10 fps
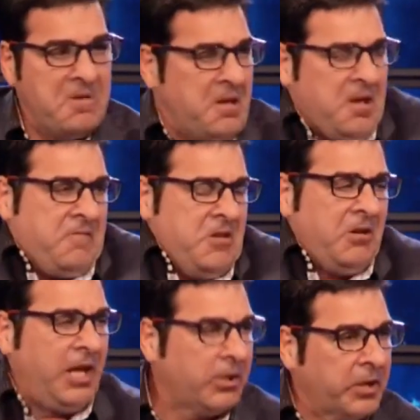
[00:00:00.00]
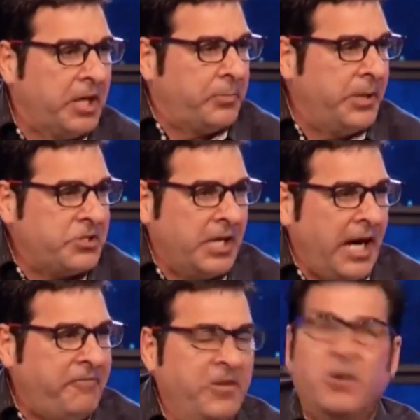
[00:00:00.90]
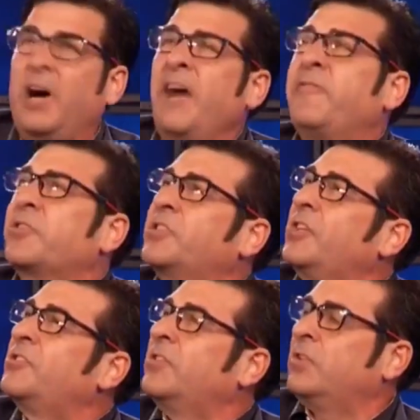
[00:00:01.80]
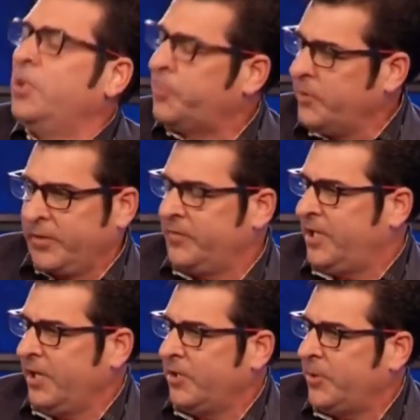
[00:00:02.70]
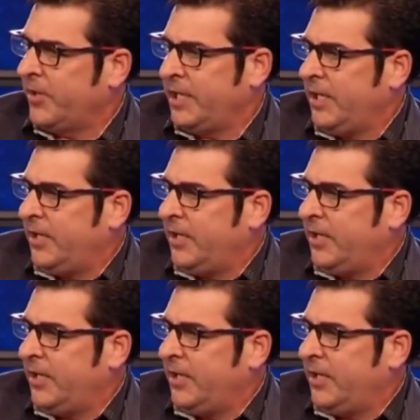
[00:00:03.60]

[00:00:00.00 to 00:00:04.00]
You don't like when I'm preaching. I feel such the approval of God on me right now.